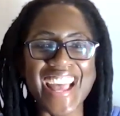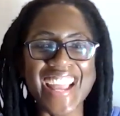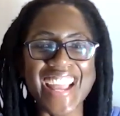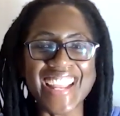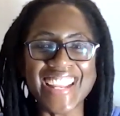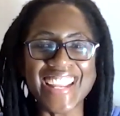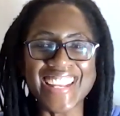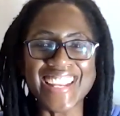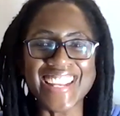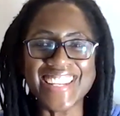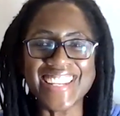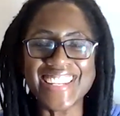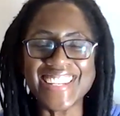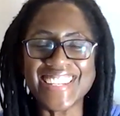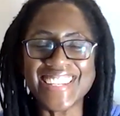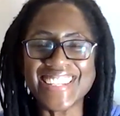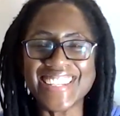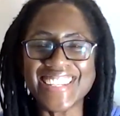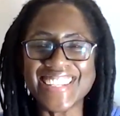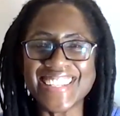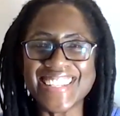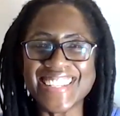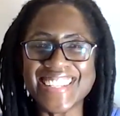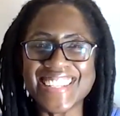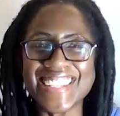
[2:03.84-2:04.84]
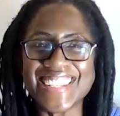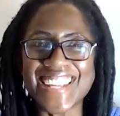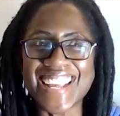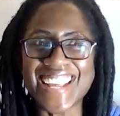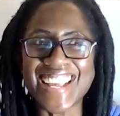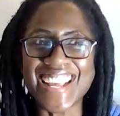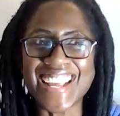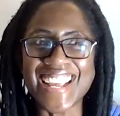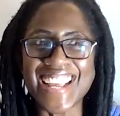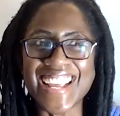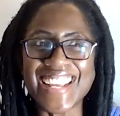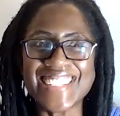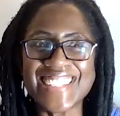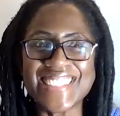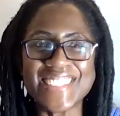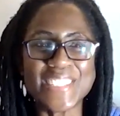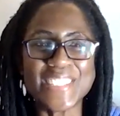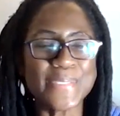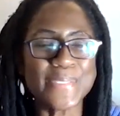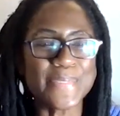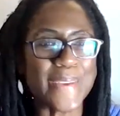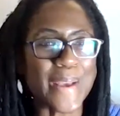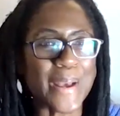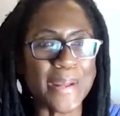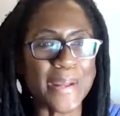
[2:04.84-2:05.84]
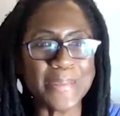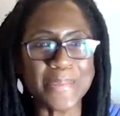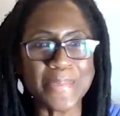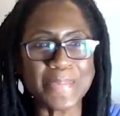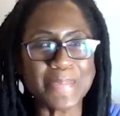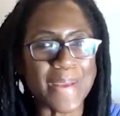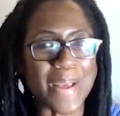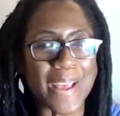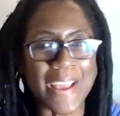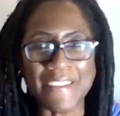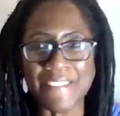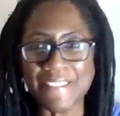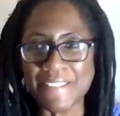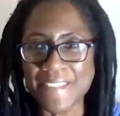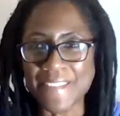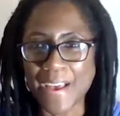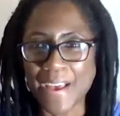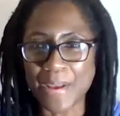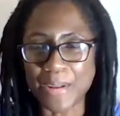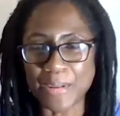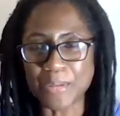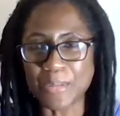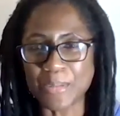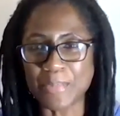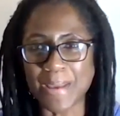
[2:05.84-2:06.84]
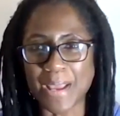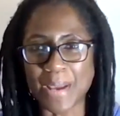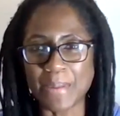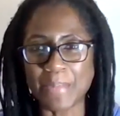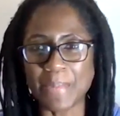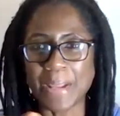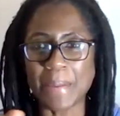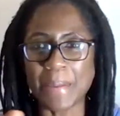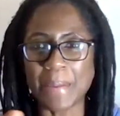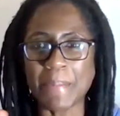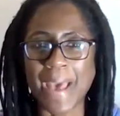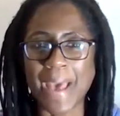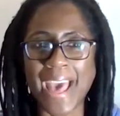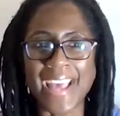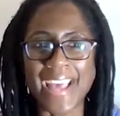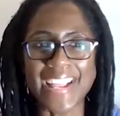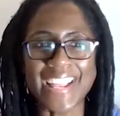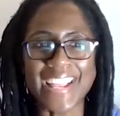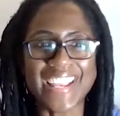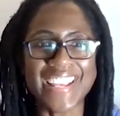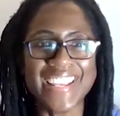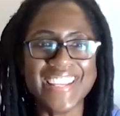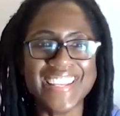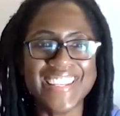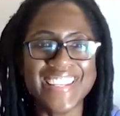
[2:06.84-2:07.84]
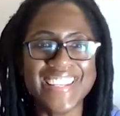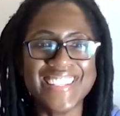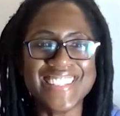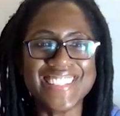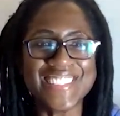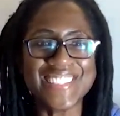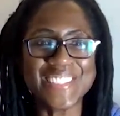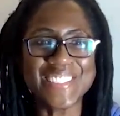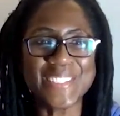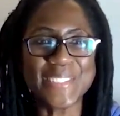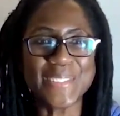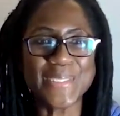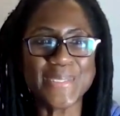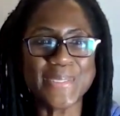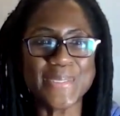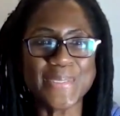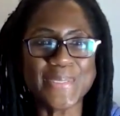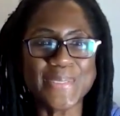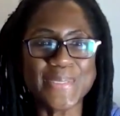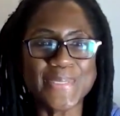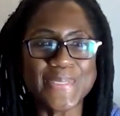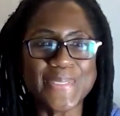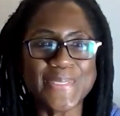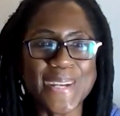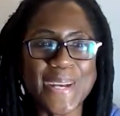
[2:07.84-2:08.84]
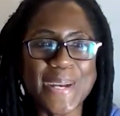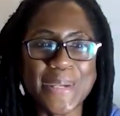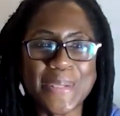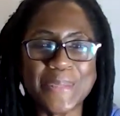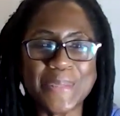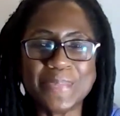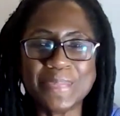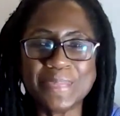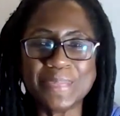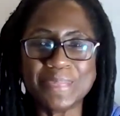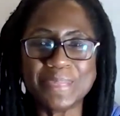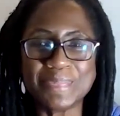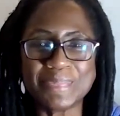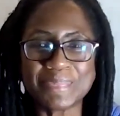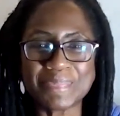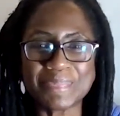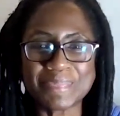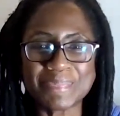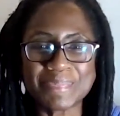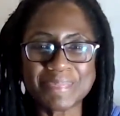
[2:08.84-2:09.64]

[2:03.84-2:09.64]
I I just found I found my way back to um,